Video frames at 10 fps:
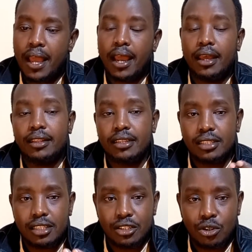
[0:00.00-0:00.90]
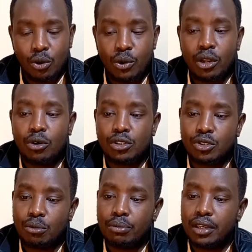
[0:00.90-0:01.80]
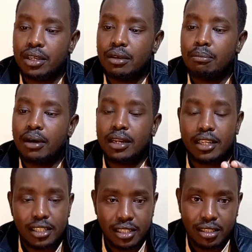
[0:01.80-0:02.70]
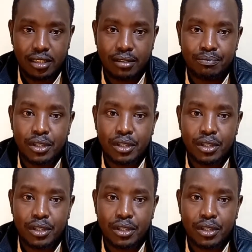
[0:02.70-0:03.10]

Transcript: and this CEO will also be mandated